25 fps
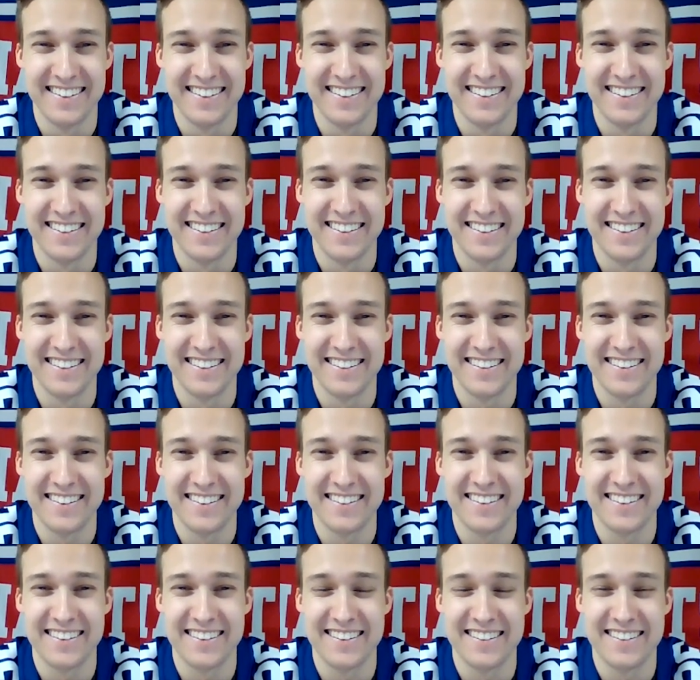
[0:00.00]

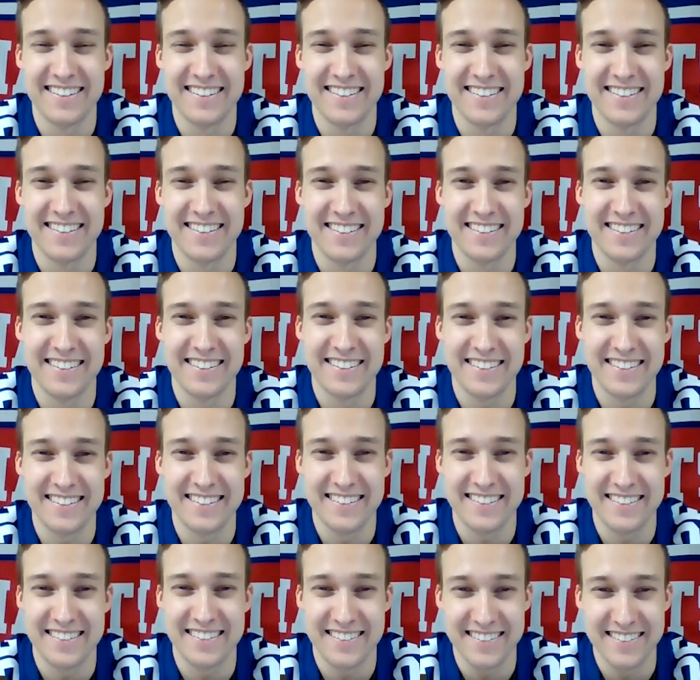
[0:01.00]

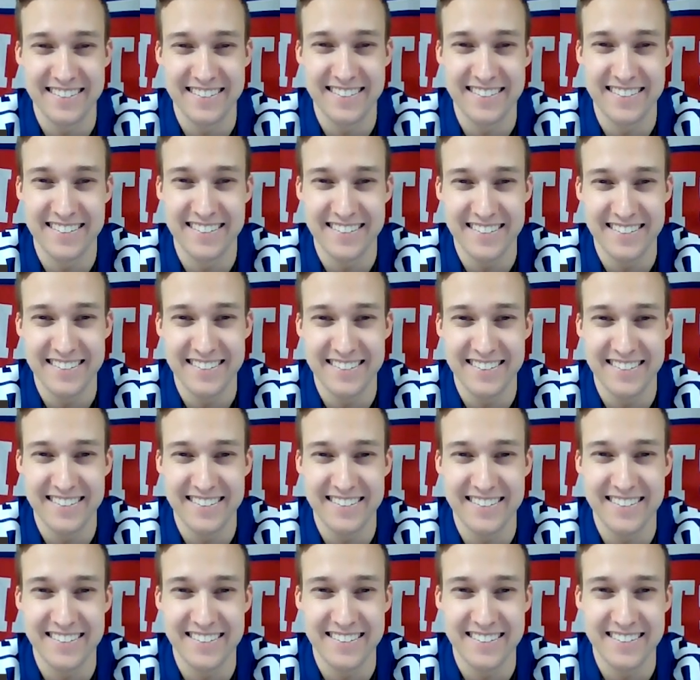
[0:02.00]

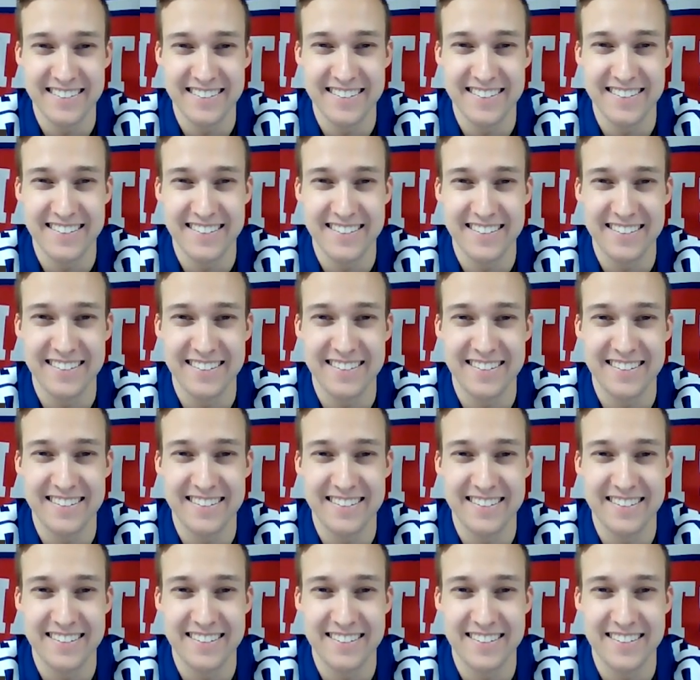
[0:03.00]

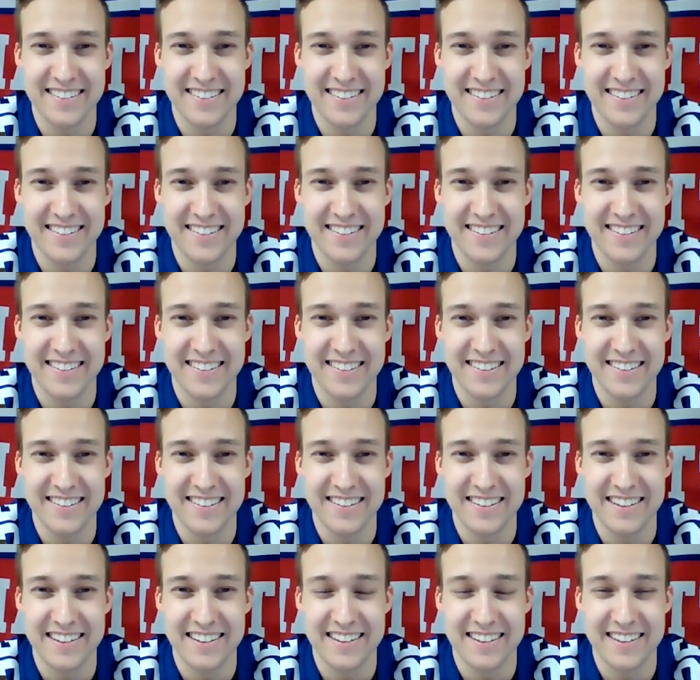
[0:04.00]

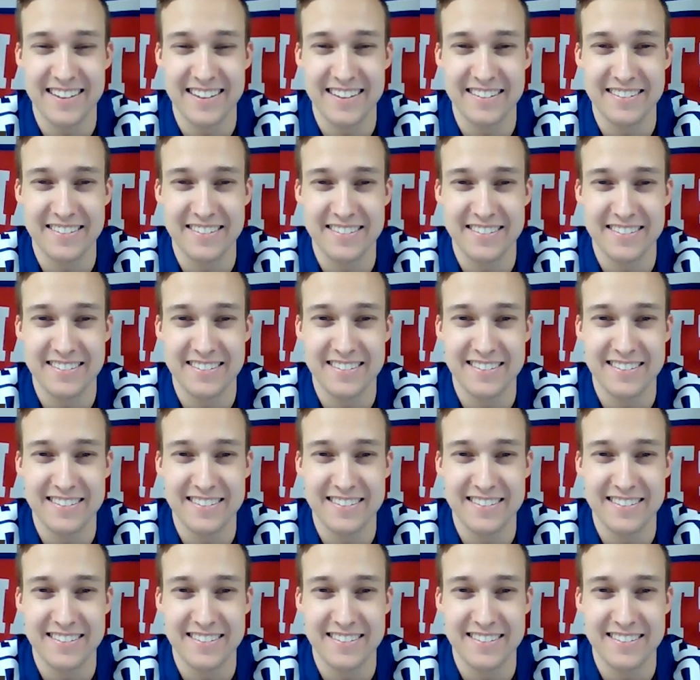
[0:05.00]
The person shown says nothing.